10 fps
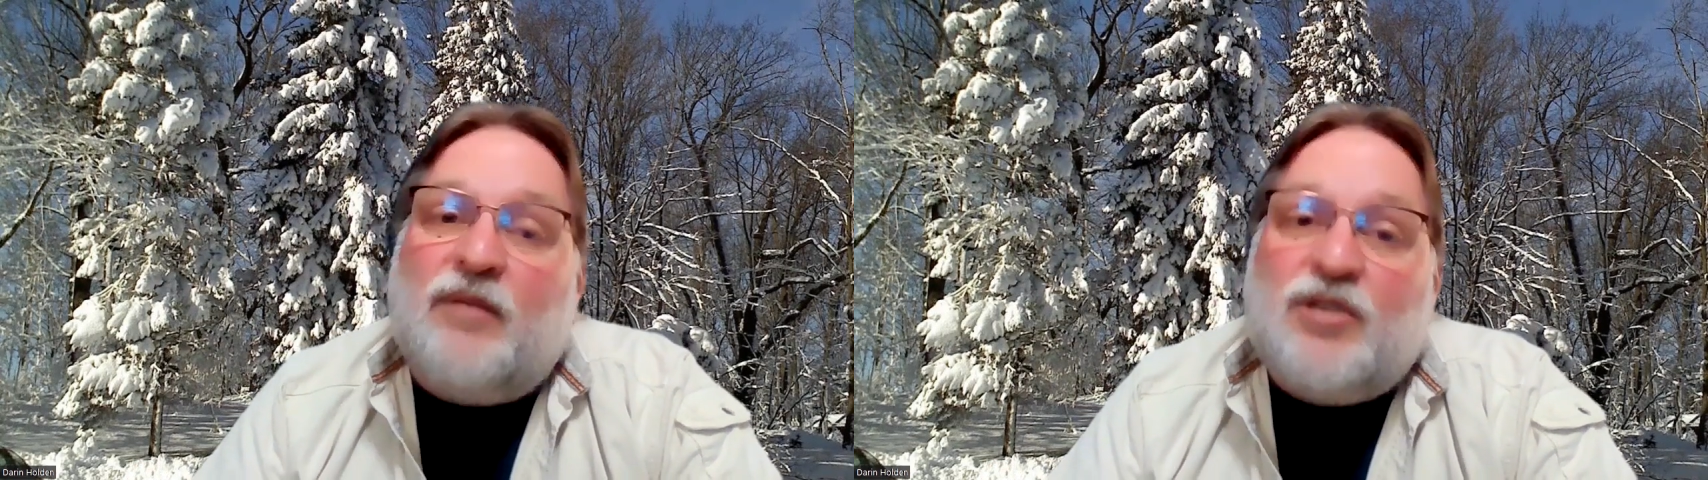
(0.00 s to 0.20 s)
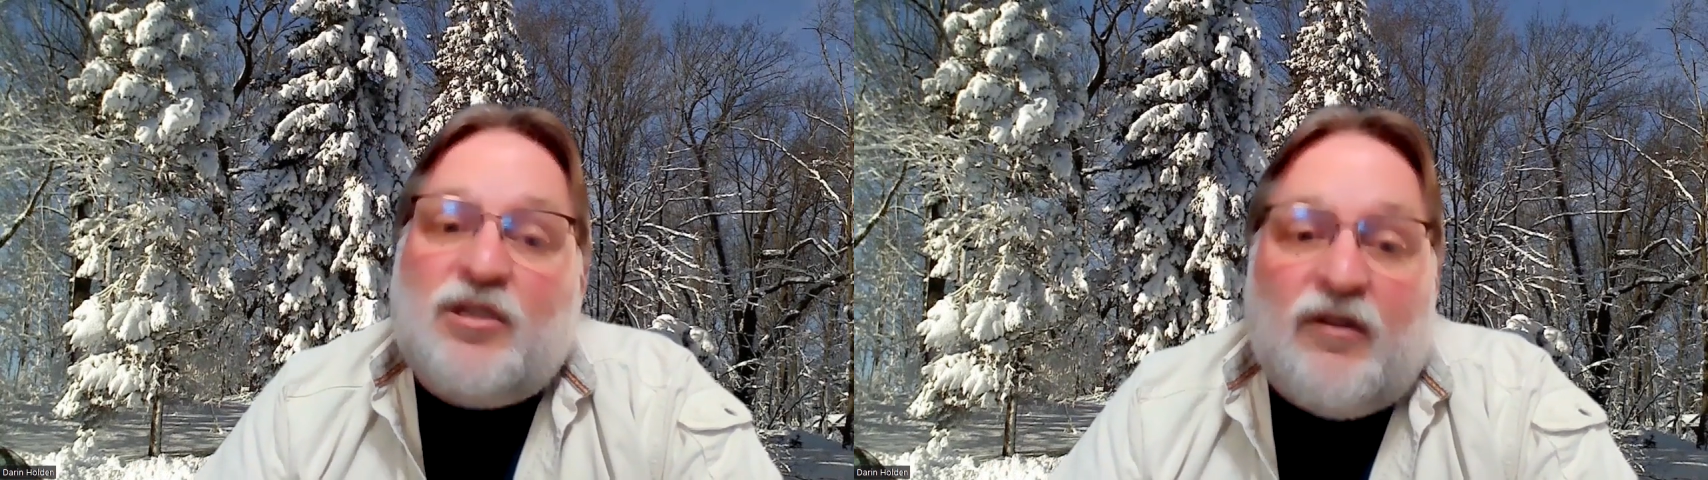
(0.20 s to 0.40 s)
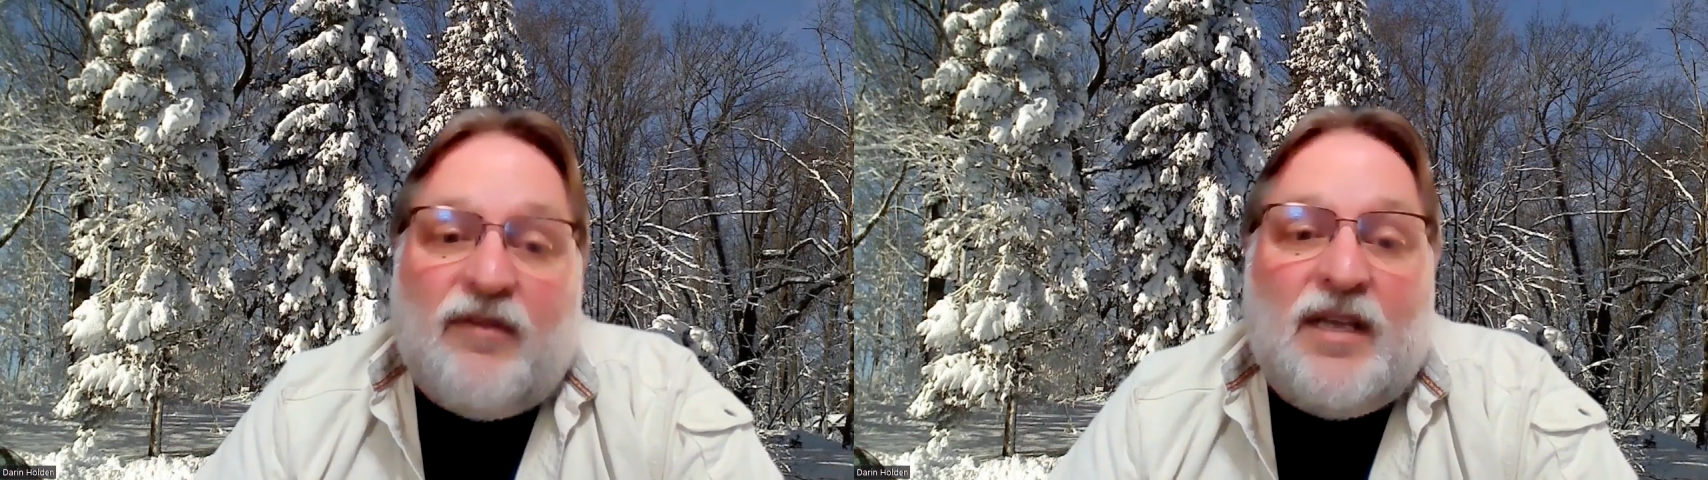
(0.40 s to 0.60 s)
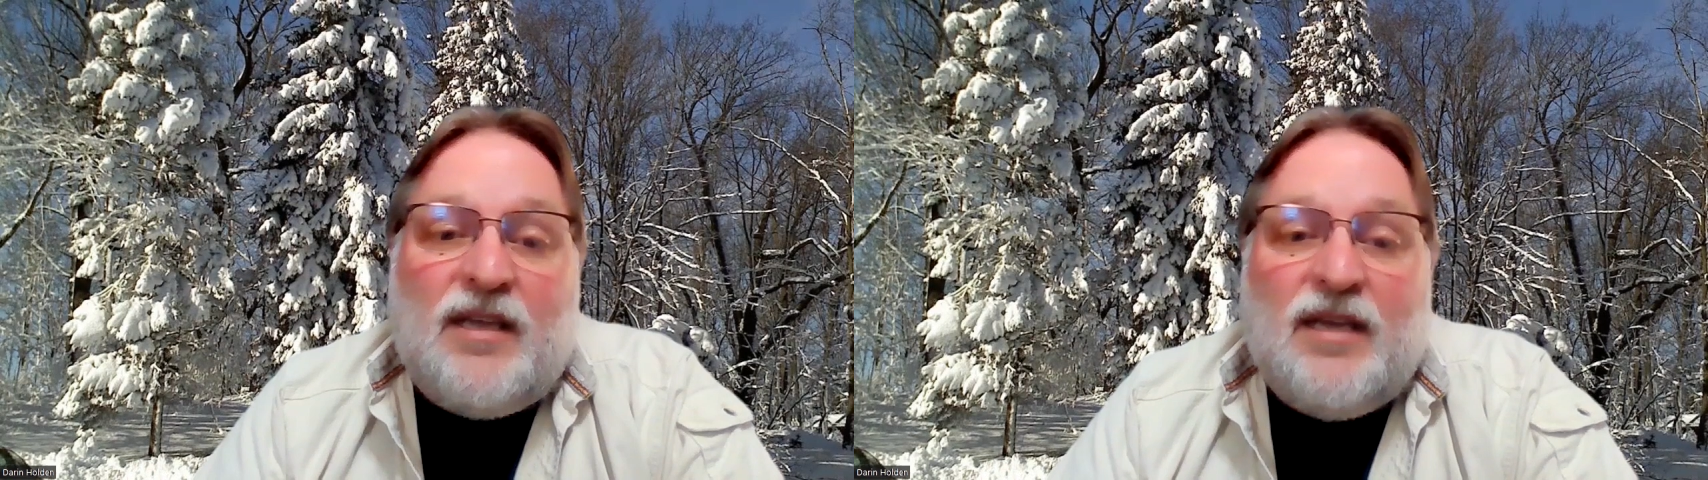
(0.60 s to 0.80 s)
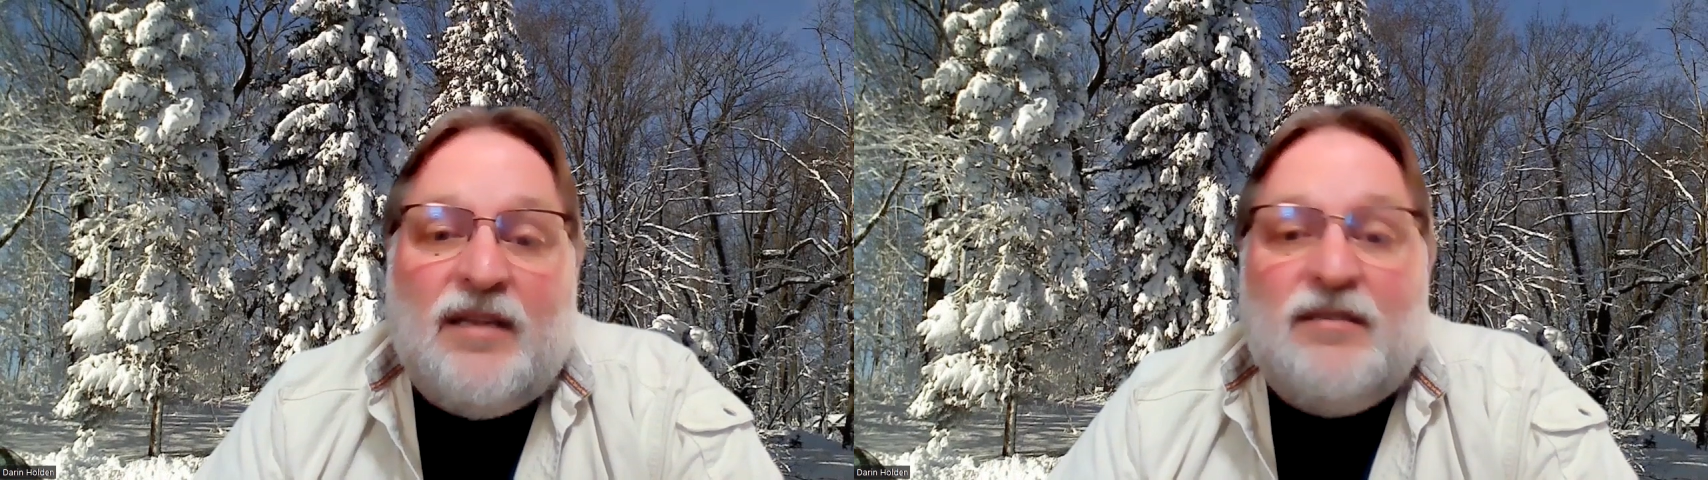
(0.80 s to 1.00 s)
of serving
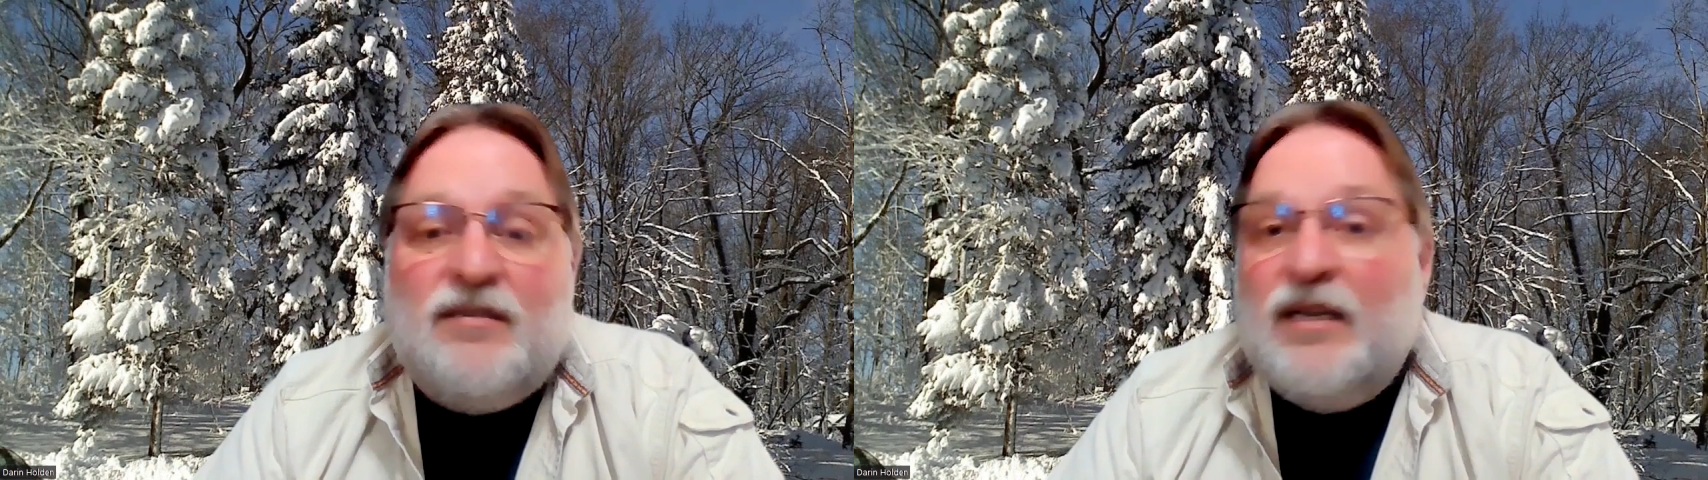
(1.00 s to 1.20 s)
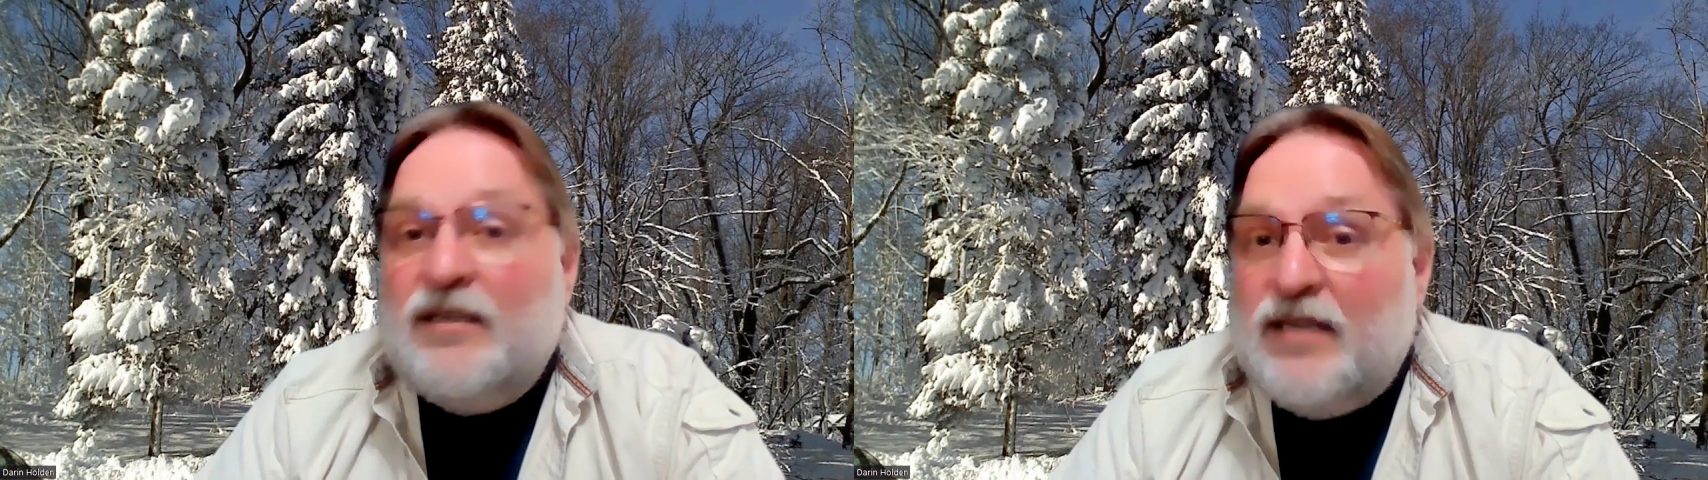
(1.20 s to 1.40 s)
kids,